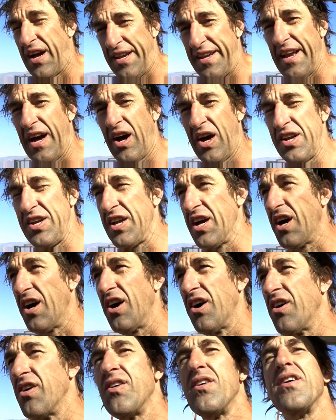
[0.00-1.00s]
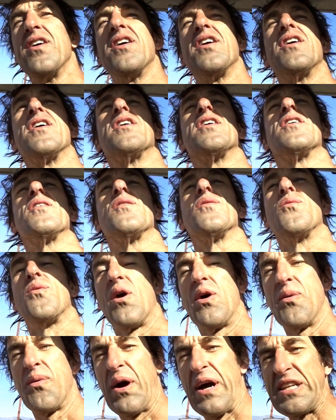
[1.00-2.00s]
Now I know
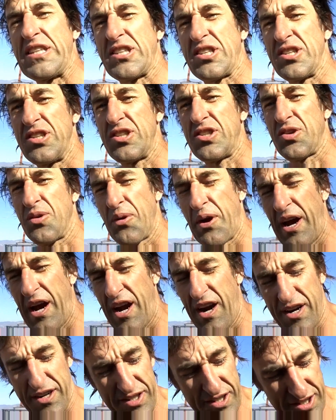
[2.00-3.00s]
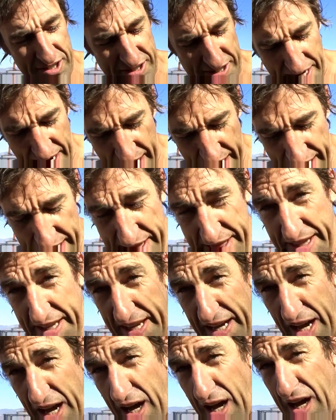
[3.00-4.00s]
what wetsuit to wear, stay in
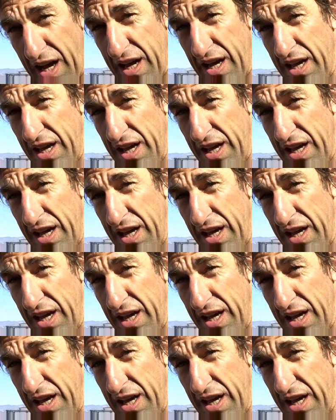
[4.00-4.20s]
the, uh,